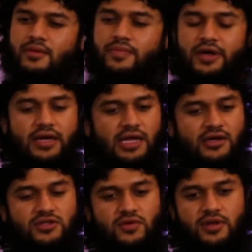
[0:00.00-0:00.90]
but I
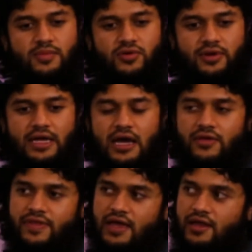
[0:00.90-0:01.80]
also want to point
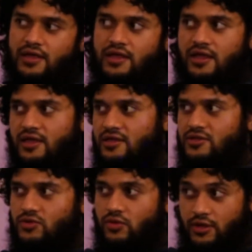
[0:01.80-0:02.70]
out that it
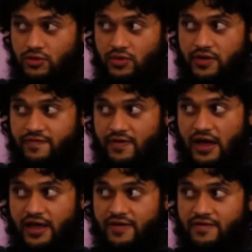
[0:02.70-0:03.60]
is
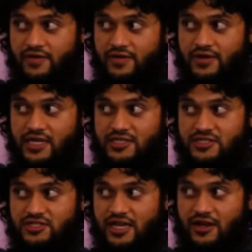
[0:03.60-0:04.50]
2025. It's
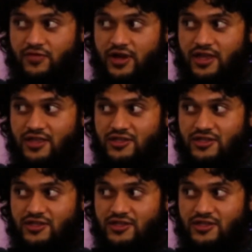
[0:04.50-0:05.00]
January.